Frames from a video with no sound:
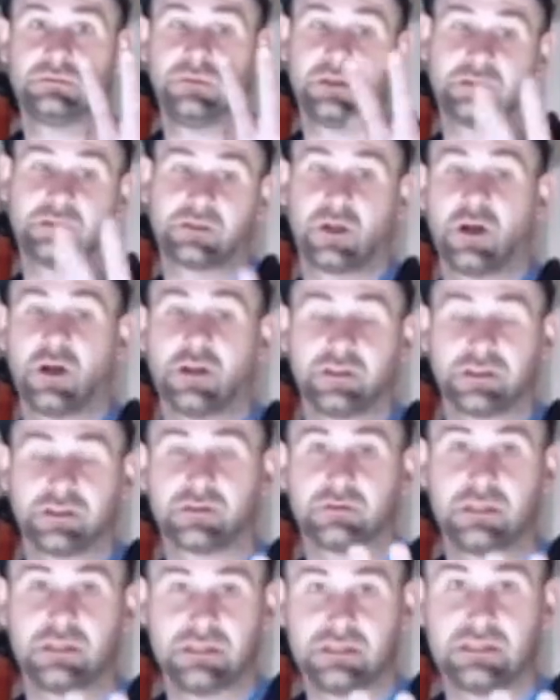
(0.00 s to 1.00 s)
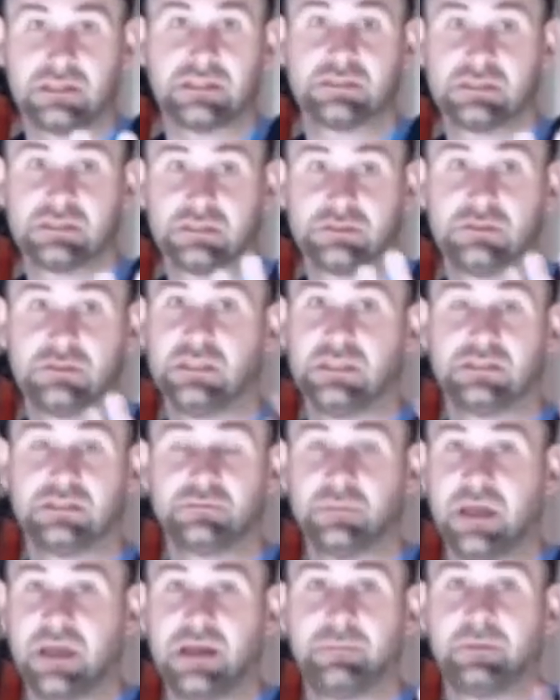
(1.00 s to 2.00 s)
call it three things that you need is
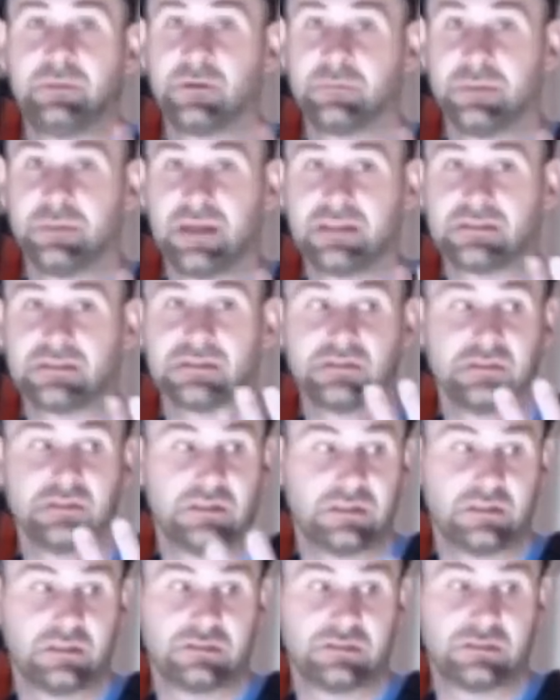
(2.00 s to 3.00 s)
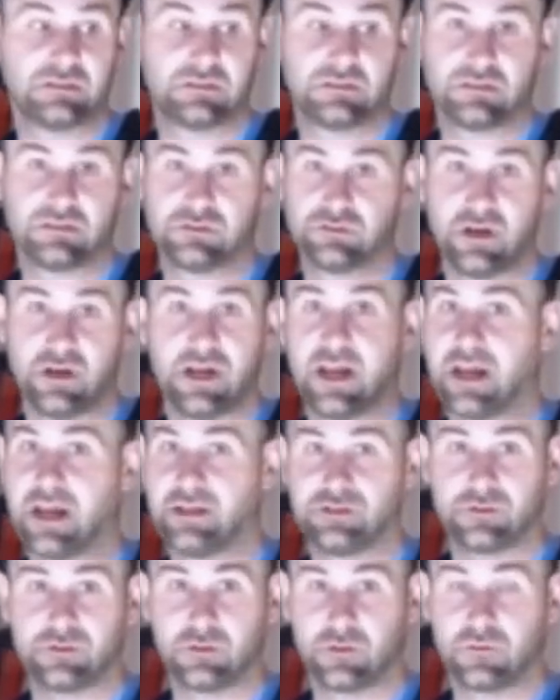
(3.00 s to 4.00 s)
paper, pencil, and a straight
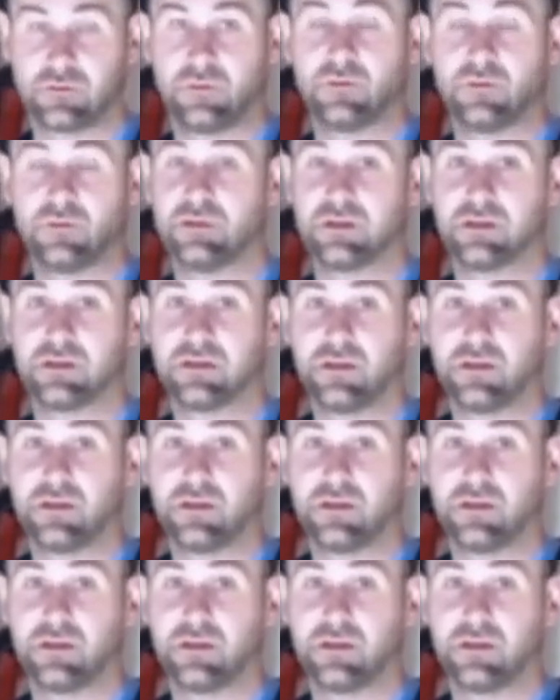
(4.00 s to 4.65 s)
edge or a ruler.